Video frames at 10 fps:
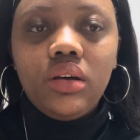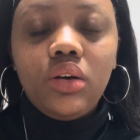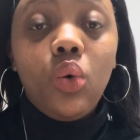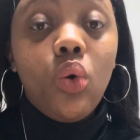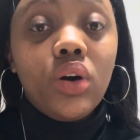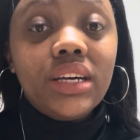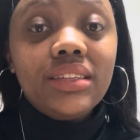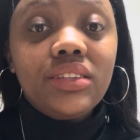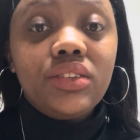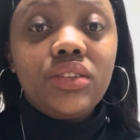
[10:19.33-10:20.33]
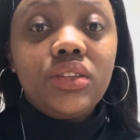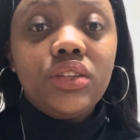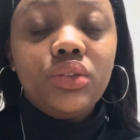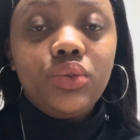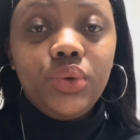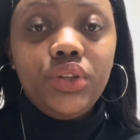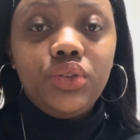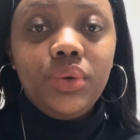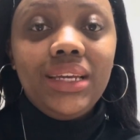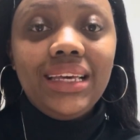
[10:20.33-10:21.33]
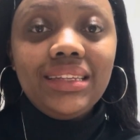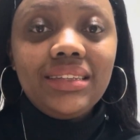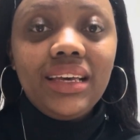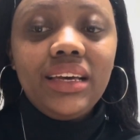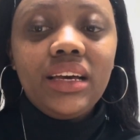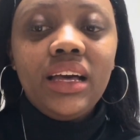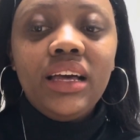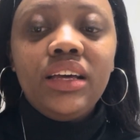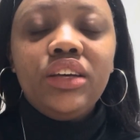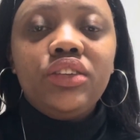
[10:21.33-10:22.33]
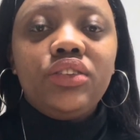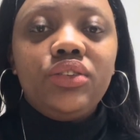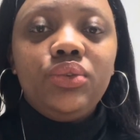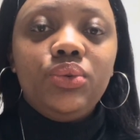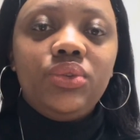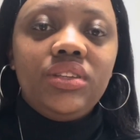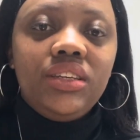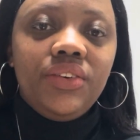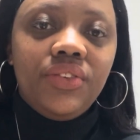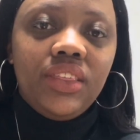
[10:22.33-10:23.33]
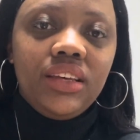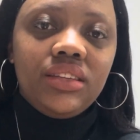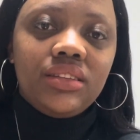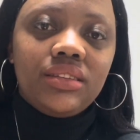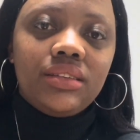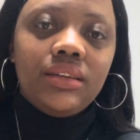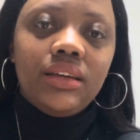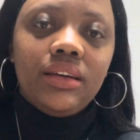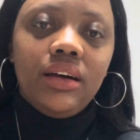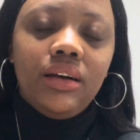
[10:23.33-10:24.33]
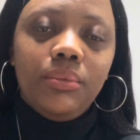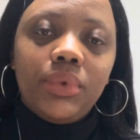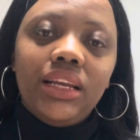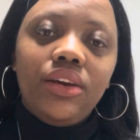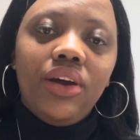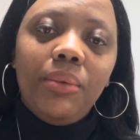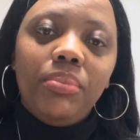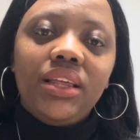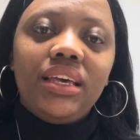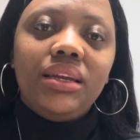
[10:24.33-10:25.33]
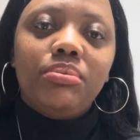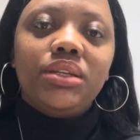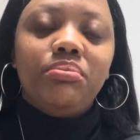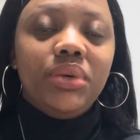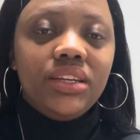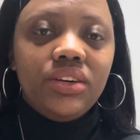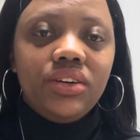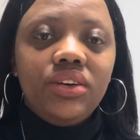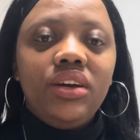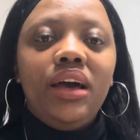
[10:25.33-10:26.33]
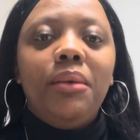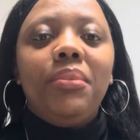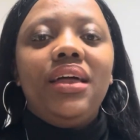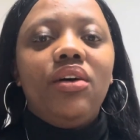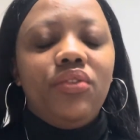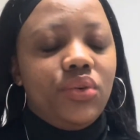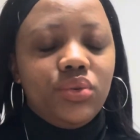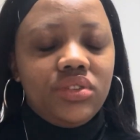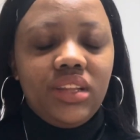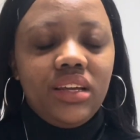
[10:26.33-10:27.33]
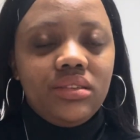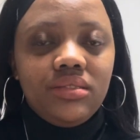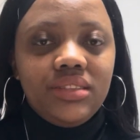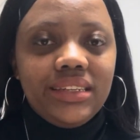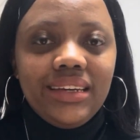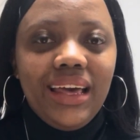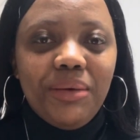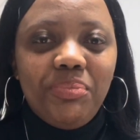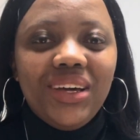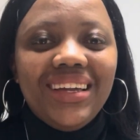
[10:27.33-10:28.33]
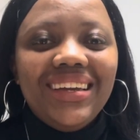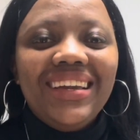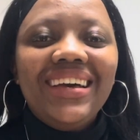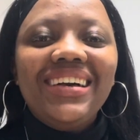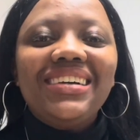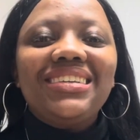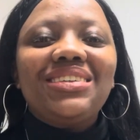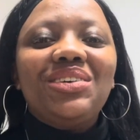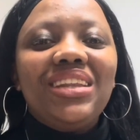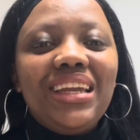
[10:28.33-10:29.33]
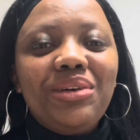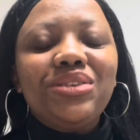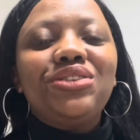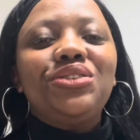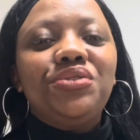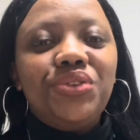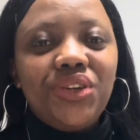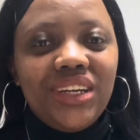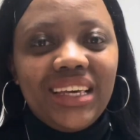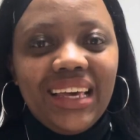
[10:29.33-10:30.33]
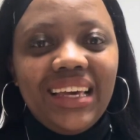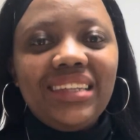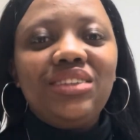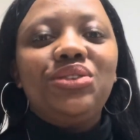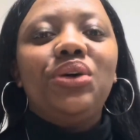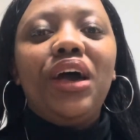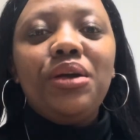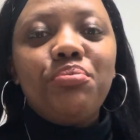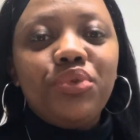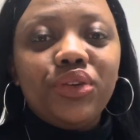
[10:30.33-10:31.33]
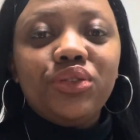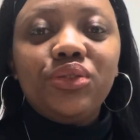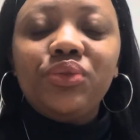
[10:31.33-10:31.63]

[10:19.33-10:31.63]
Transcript: August 2020 intake to see if things clear up and get a bit better, but of course that didn't happen. So then I was deferred again to April